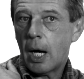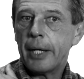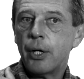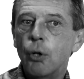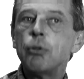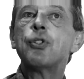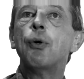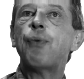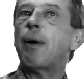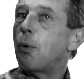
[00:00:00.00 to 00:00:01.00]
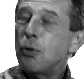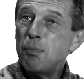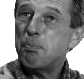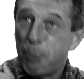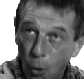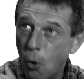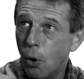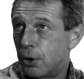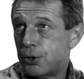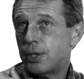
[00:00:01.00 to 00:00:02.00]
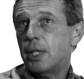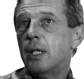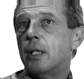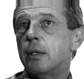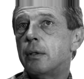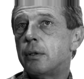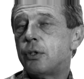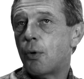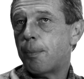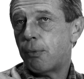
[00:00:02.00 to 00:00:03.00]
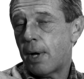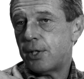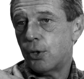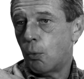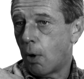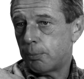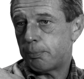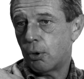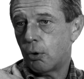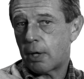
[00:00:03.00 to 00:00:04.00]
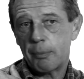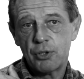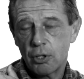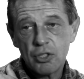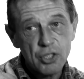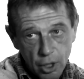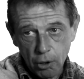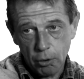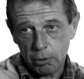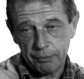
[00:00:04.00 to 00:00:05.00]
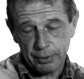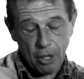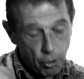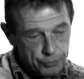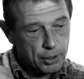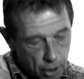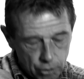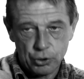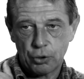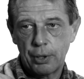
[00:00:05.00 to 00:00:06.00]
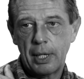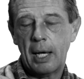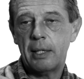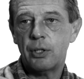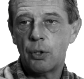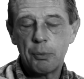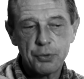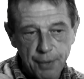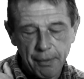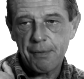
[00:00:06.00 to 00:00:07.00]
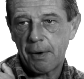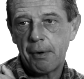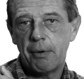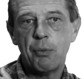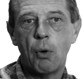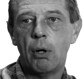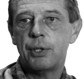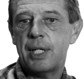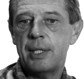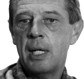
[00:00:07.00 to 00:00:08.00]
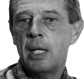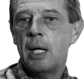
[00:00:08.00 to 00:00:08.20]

And I also found I wasn't bored doing my Radio 1 programmes, not at all. In fact, on the contrary, it was very, very rewarding.